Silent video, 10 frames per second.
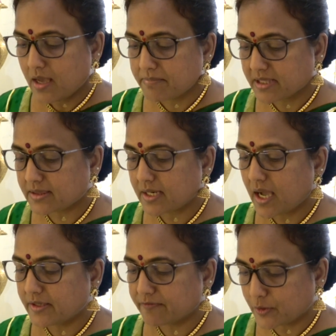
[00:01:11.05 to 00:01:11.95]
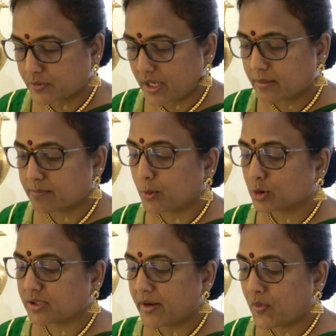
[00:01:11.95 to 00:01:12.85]
Mitra and Varuna,
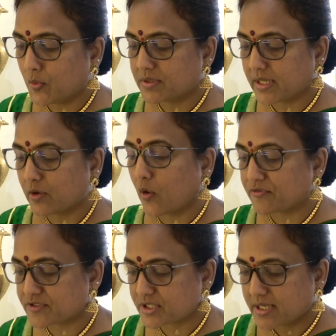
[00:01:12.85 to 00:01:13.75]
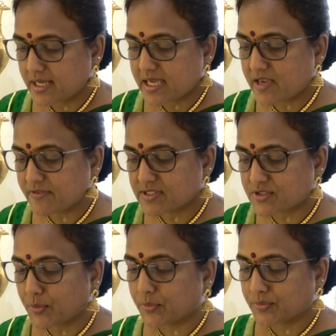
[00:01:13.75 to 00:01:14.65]
both I hold aloft. Even
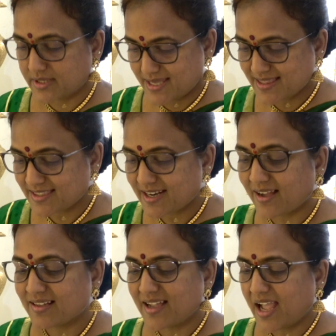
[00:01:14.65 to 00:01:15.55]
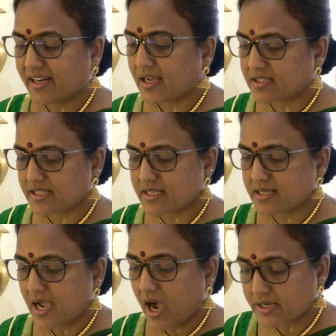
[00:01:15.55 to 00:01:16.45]
so, Indra and Agni
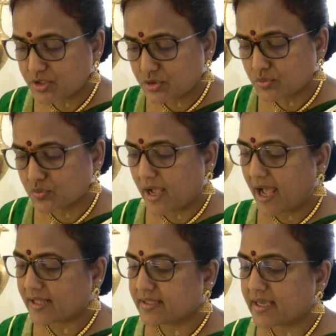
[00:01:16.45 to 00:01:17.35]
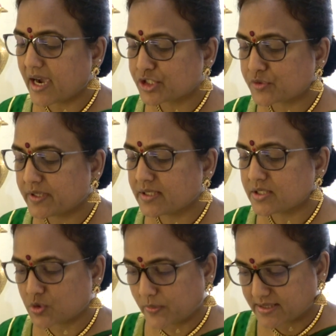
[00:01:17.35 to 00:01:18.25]
I do, and the
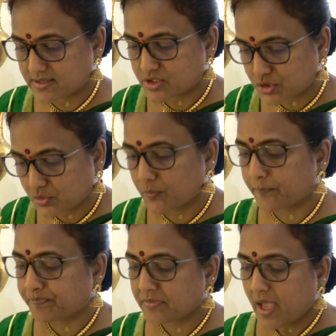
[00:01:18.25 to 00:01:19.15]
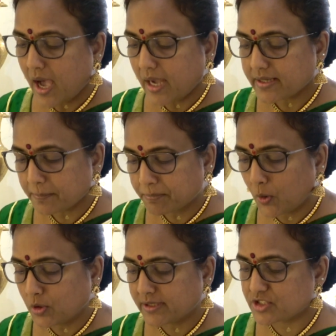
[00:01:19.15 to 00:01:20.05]
Ashwin twins too. I
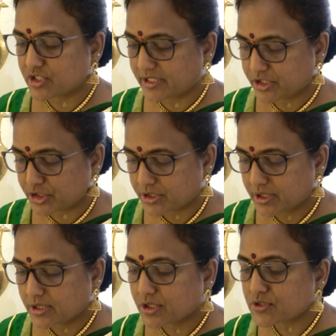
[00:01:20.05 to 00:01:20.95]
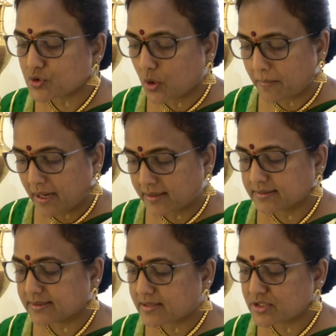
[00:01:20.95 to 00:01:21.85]
uphold and cherish the Soma
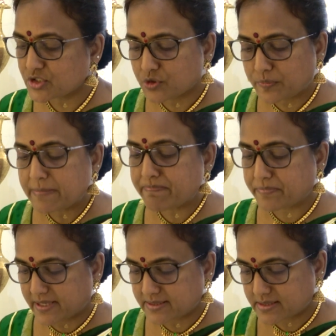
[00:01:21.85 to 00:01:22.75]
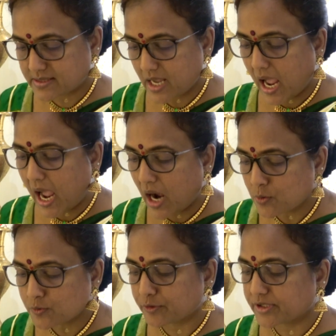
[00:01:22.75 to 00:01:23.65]
that is to be pressed
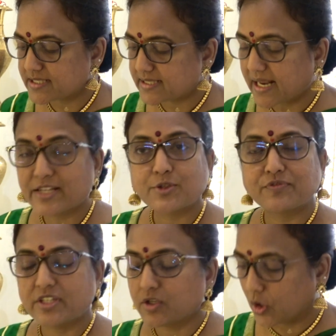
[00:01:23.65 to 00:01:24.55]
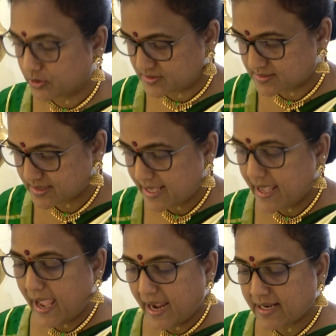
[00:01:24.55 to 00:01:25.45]
out for the delight of the gods.
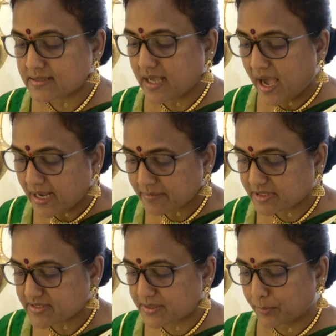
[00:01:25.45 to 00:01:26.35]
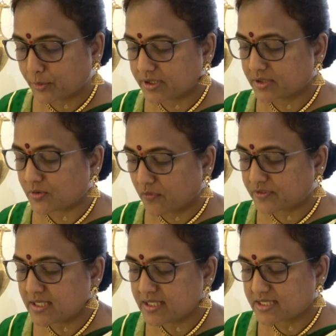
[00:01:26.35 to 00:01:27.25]
And I am the supporter of
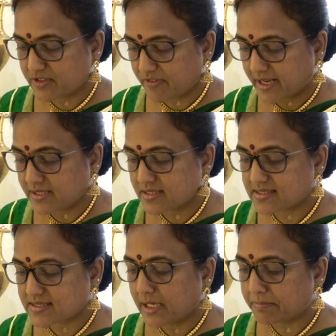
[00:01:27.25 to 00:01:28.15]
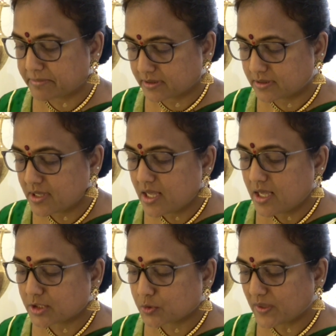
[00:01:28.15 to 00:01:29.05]
the divine sculptor
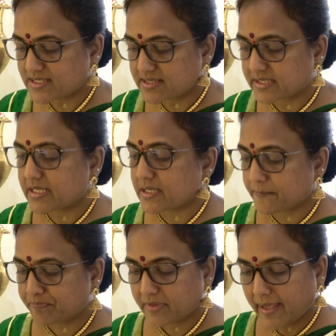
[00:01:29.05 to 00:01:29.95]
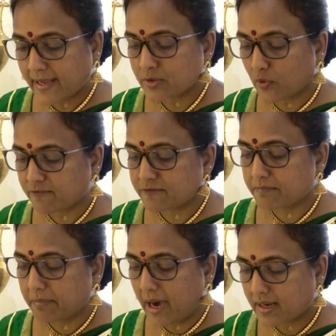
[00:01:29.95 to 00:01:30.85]
Twastri and of
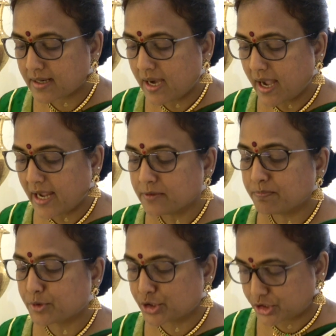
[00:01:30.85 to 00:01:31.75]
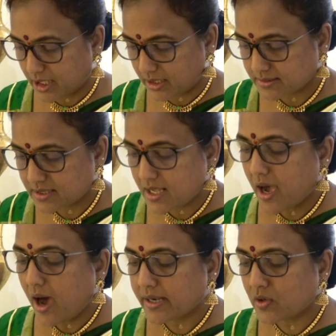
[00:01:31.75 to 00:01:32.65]
Bhaga and Pushna.
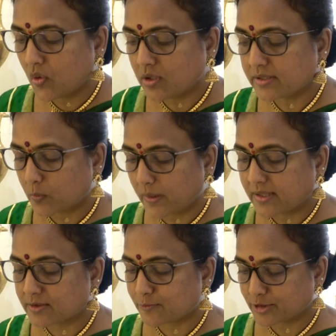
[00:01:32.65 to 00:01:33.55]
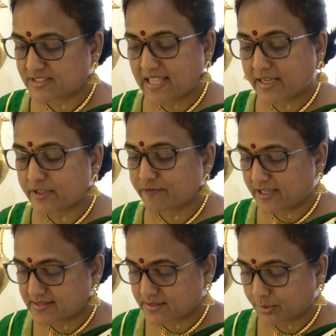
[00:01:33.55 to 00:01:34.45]
I hold the wealth for the
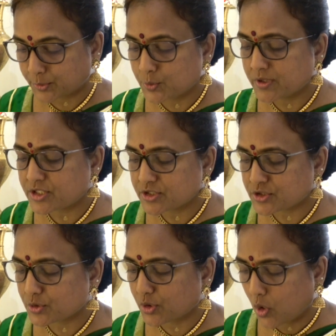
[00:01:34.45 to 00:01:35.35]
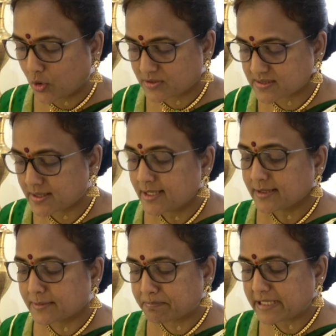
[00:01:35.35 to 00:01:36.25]
sacrificer who reaches to the gods,
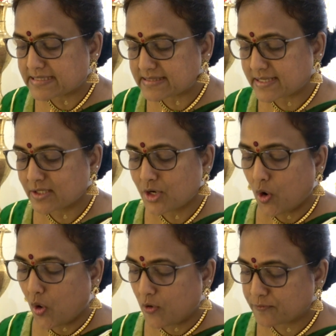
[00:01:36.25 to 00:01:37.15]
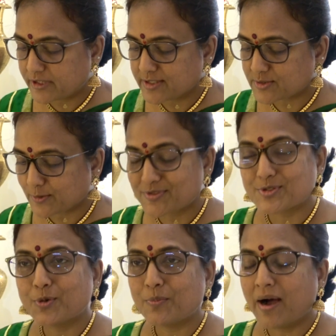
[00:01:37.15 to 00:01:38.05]
the pleasing offerings of
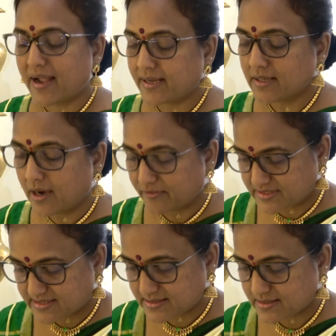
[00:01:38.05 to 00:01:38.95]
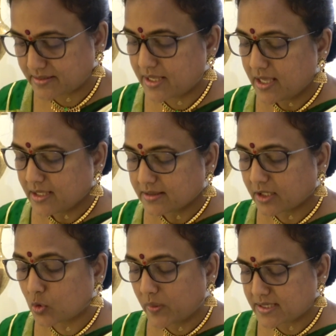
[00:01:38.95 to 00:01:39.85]
Soma and Havis.
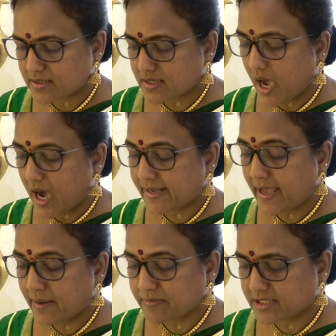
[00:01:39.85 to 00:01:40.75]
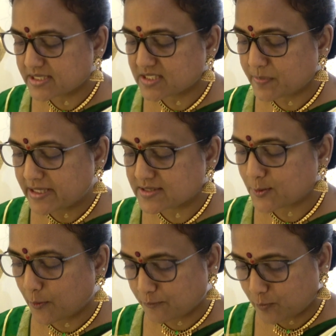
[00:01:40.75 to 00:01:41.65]
The queen, I am the
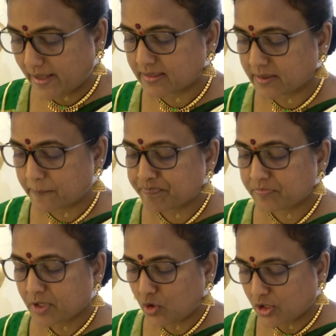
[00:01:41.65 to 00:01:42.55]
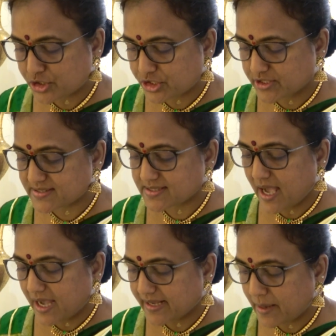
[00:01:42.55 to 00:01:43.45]
dispenser of wealth. Conscious,
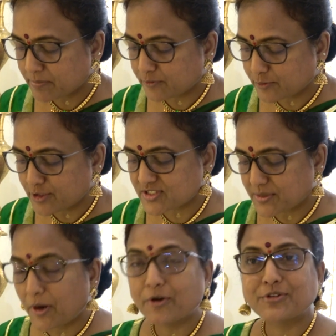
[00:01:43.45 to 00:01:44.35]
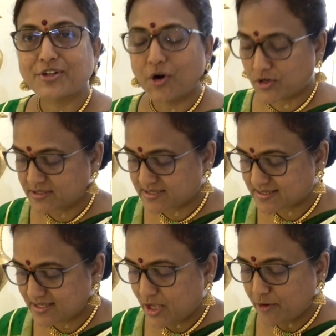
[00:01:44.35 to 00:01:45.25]
I am the first among the gods,
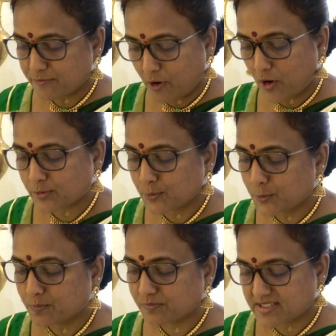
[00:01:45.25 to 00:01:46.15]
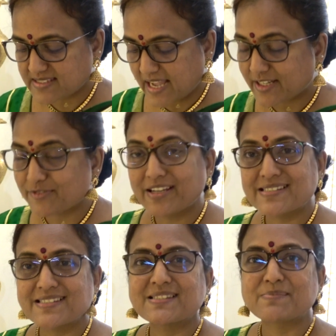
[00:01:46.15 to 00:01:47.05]
for whom the
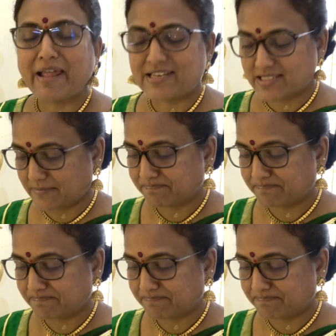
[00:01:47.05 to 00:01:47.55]
sacrifice is meant.